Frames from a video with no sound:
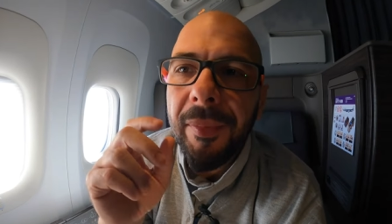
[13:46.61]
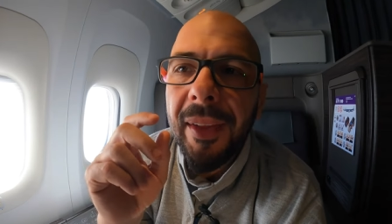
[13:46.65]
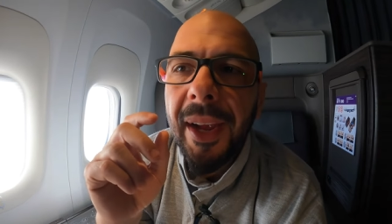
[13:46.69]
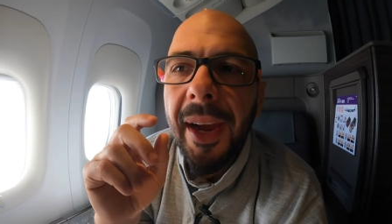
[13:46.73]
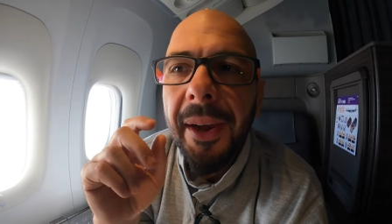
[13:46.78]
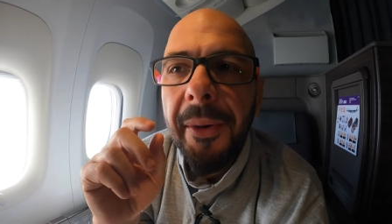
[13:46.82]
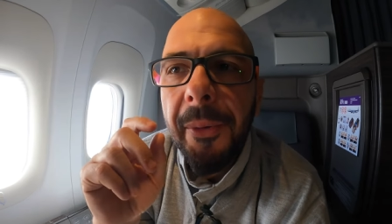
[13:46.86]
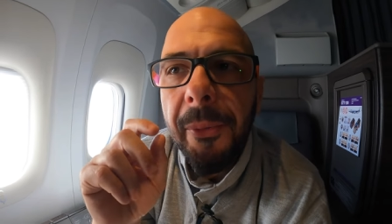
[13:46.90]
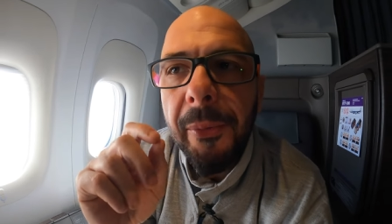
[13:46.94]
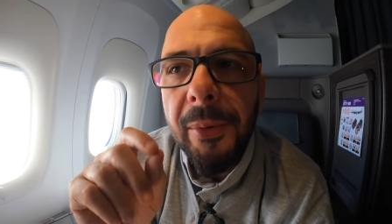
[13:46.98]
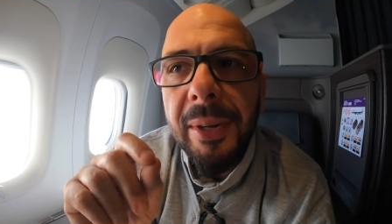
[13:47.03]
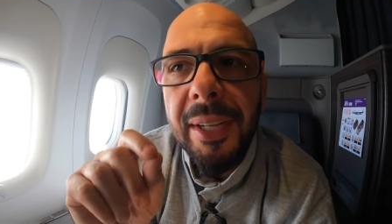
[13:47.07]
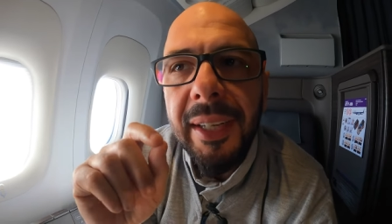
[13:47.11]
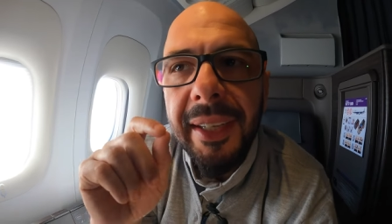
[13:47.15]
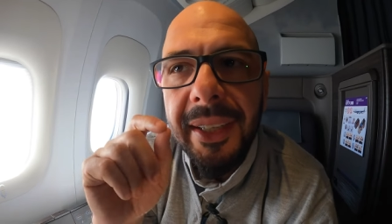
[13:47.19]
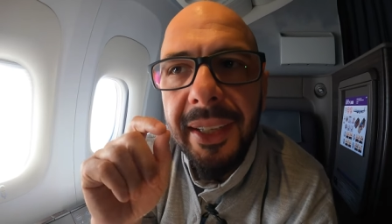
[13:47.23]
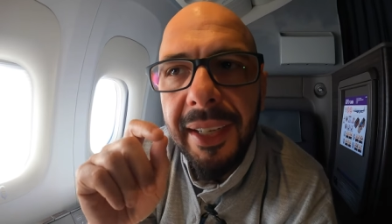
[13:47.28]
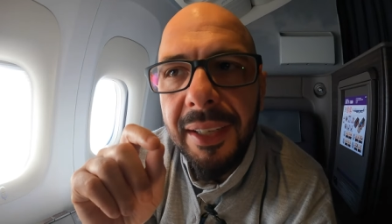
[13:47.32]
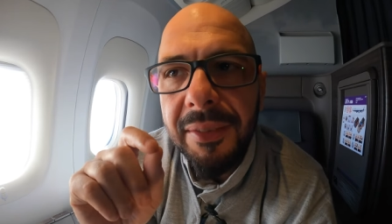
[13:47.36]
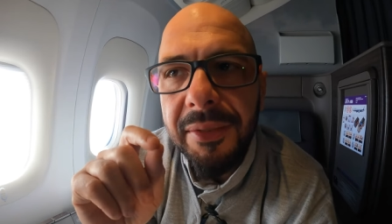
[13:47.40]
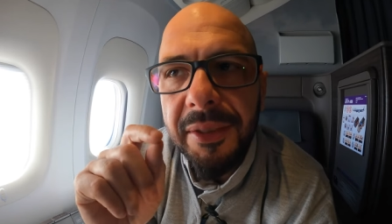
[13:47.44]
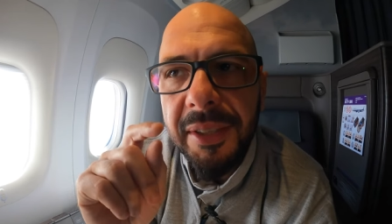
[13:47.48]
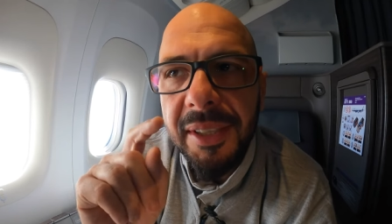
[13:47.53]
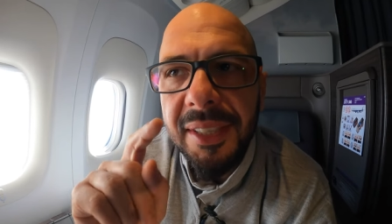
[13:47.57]
I really
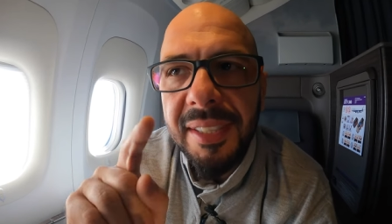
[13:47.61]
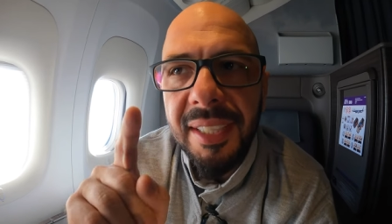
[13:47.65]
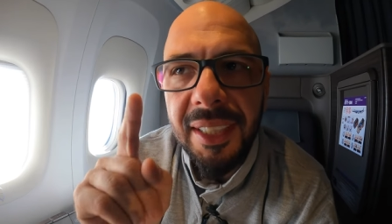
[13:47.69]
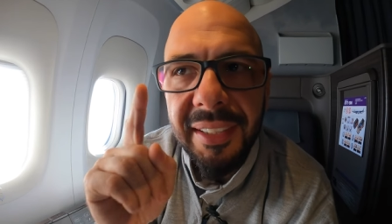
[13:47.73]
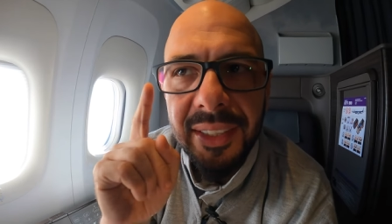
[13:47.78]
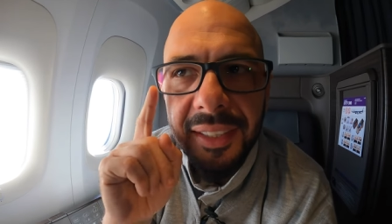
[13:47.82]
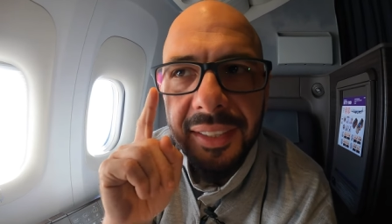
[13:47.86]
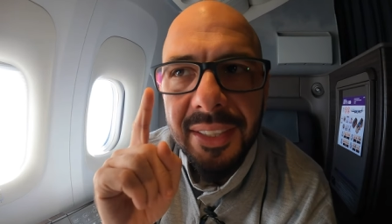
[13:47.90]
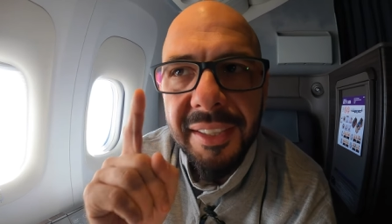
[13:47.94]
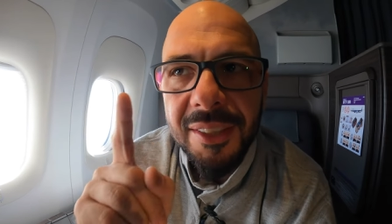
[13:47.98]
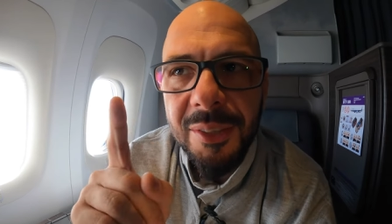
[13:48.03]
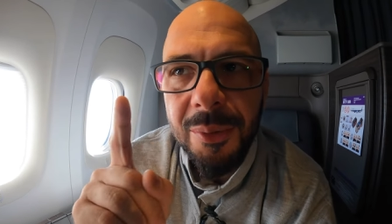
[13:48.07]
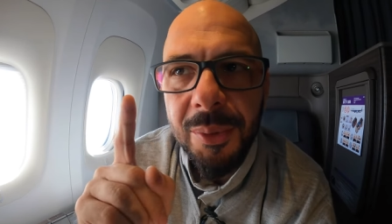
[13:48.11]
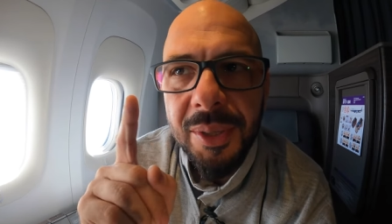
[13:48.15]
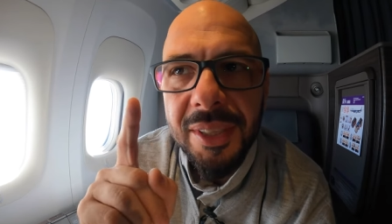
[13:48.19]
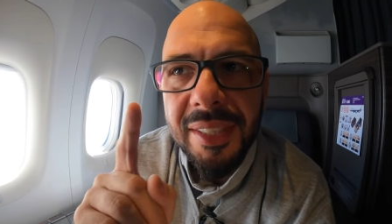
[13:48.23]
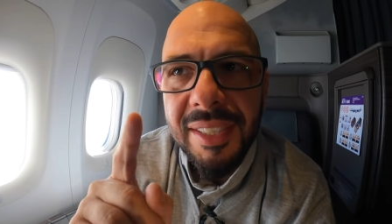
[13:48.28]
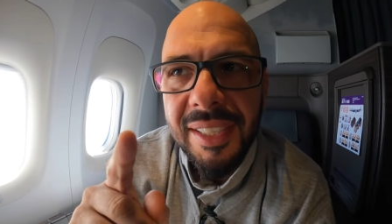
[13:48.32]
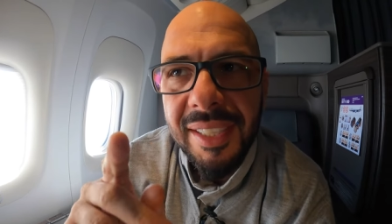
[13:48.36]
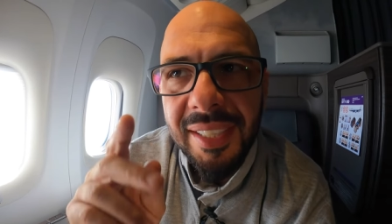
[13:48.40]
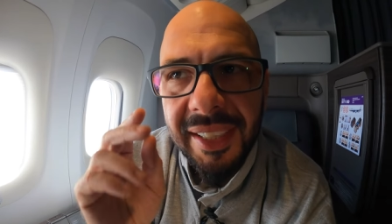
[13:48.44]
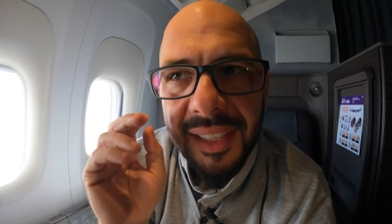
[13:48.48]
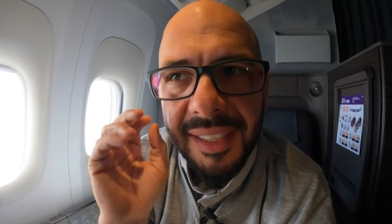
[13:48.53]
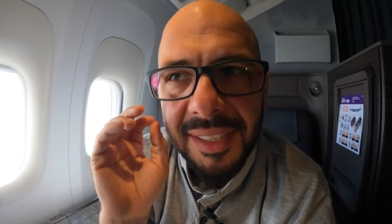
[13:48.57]
have to say that this
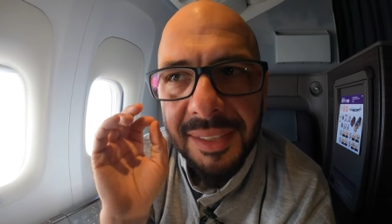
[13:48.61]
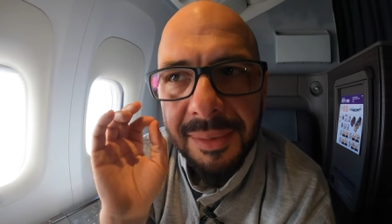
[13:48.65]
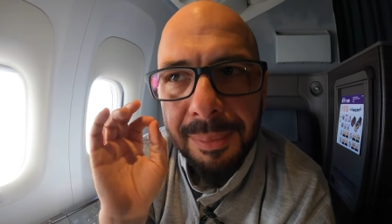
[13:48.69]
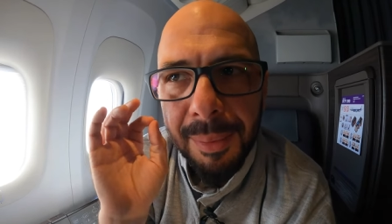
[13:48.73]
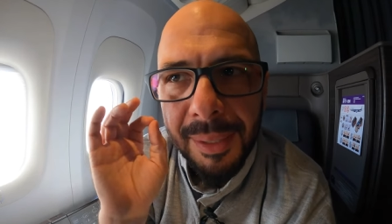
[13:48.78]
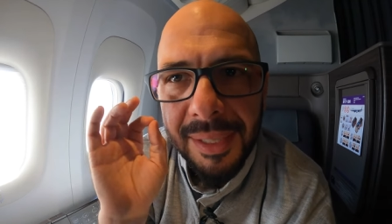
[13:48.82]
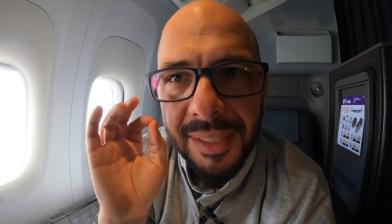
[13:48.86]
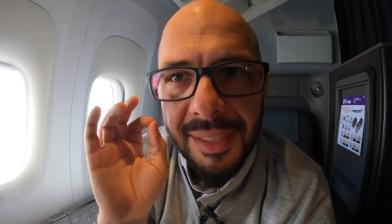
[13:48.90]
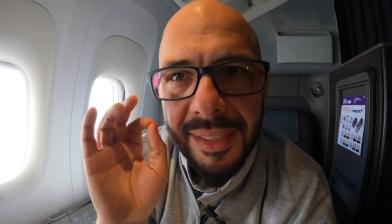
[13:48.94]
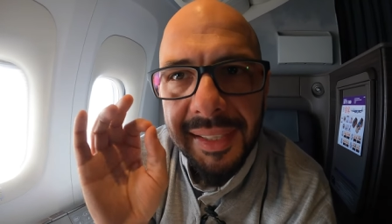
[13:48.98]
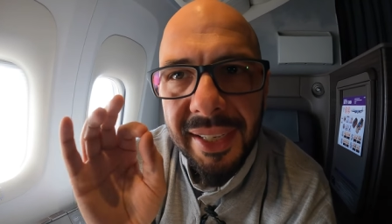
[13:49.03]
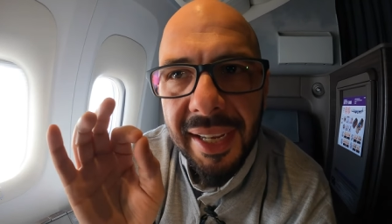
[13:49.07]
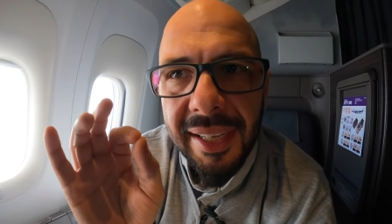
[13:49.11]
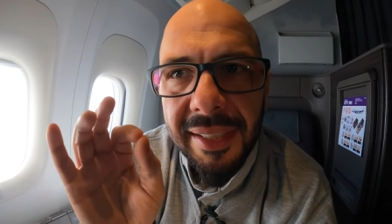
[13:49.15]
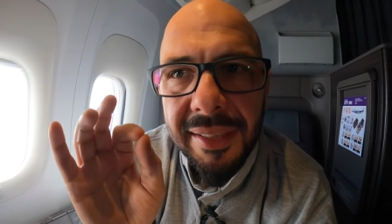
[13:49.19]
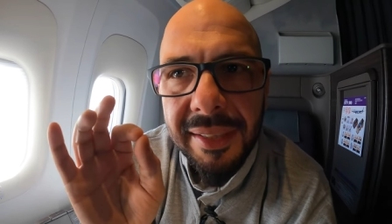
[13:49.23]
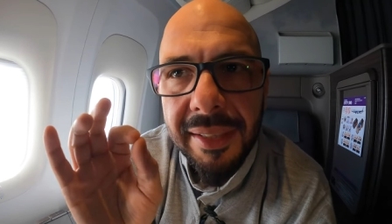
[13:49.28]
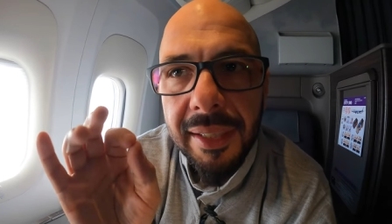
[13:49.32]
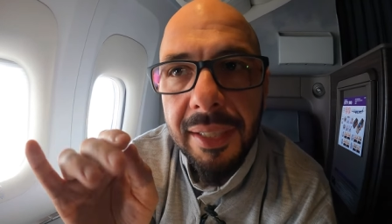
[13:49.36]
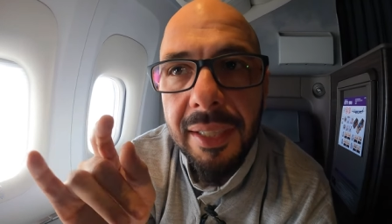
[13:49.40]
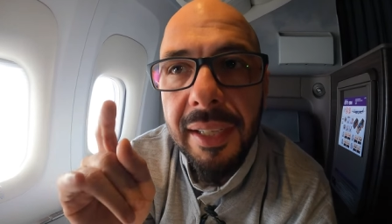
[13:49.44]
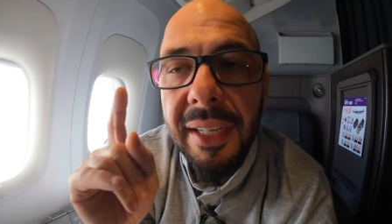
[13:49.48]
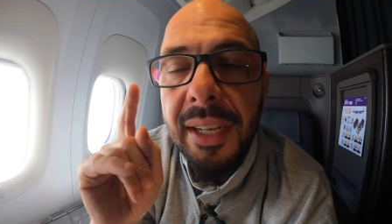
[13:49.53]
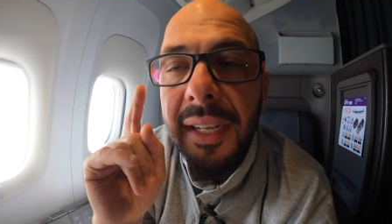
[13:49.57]
whiskey is
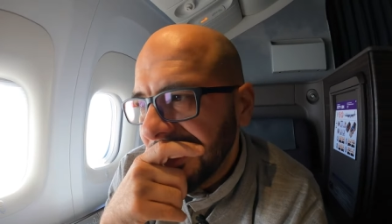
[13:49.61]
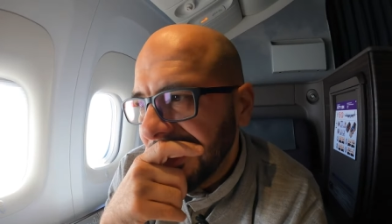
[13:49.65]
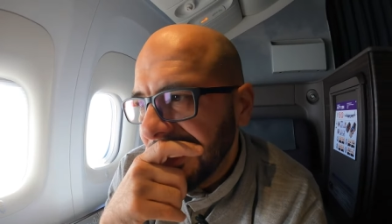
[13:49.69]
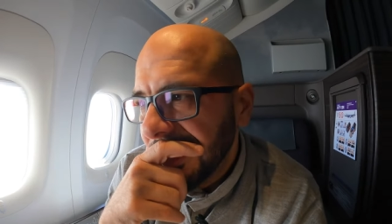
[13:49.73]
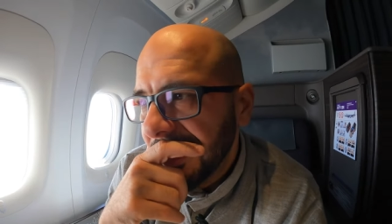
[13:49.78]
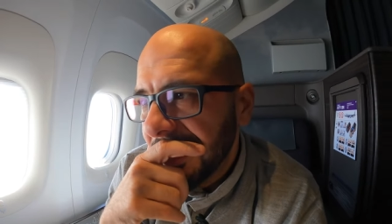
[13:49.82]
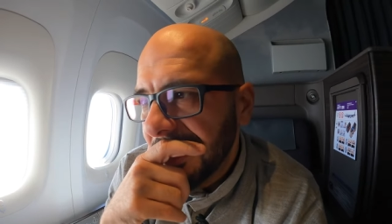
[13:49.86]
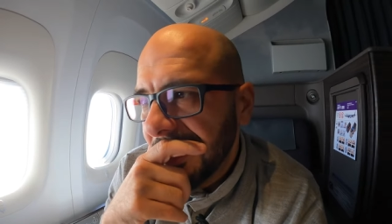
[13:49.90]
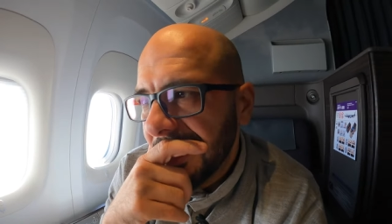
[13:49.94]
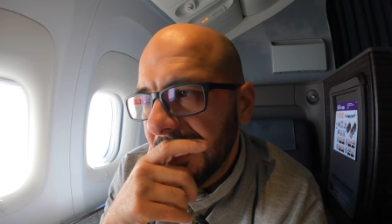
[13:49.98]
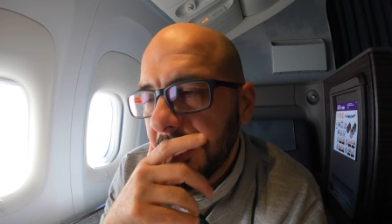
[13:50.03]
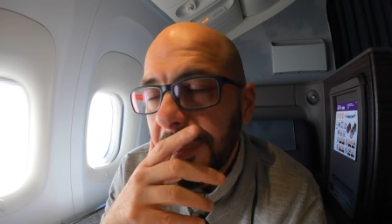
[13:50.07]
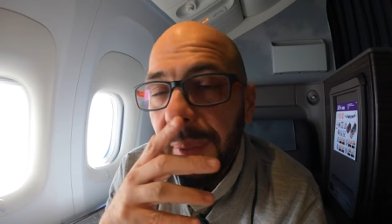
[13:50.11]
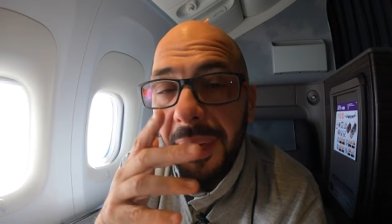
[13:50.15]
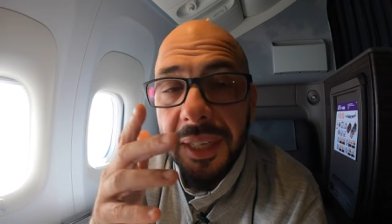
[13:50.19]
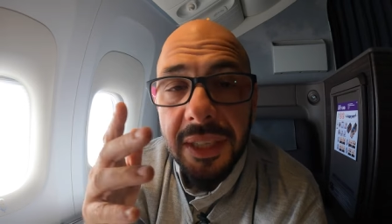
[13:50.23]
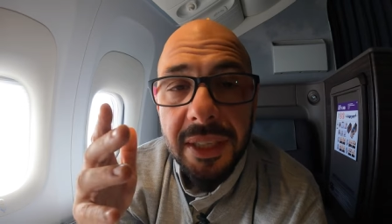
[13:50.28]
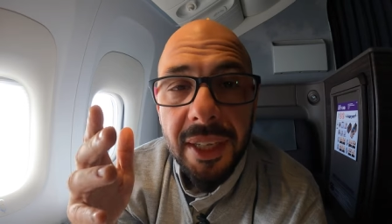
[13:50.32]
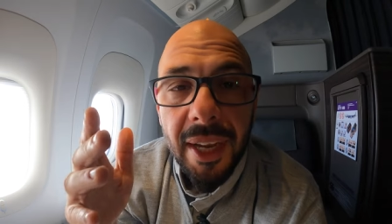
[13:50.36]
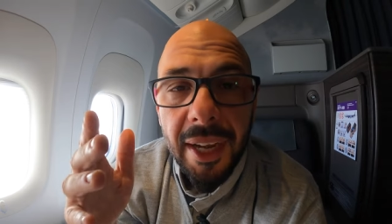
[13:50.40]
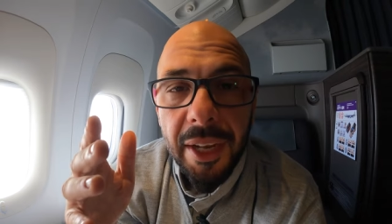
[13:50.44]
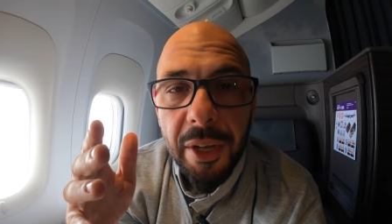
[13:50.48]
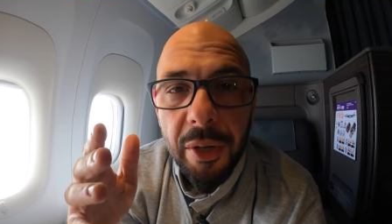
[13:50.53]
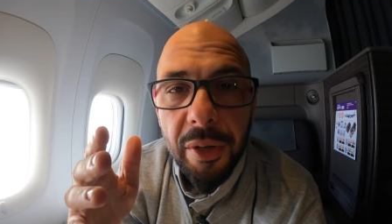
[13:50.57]
fantastic, just
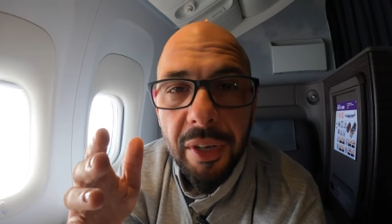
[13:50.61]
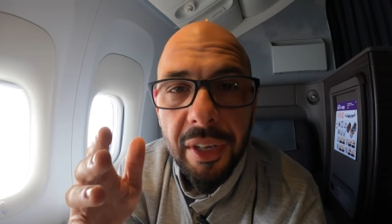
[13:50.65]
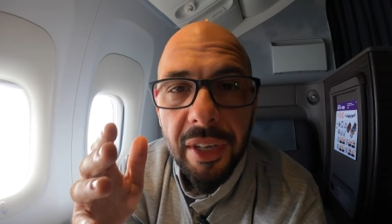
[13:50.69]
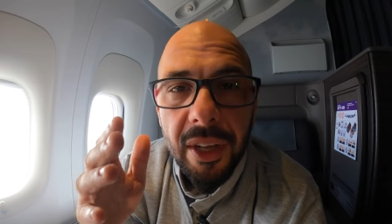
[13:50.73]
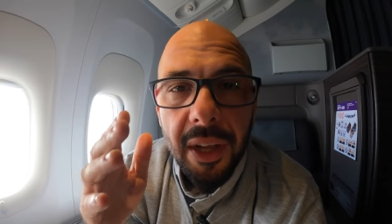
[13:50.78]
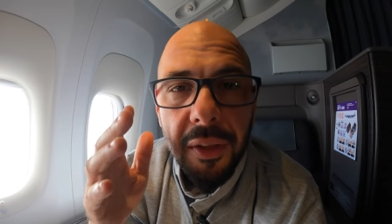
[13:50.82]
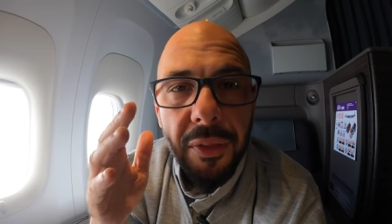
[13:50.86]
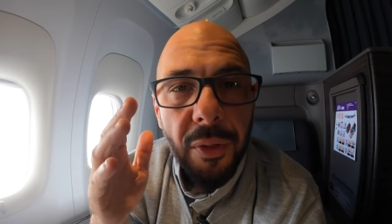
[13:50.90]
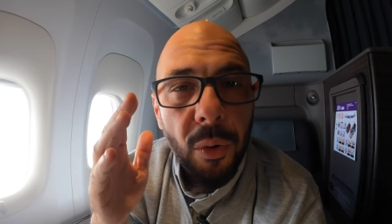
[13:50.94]
spectacular.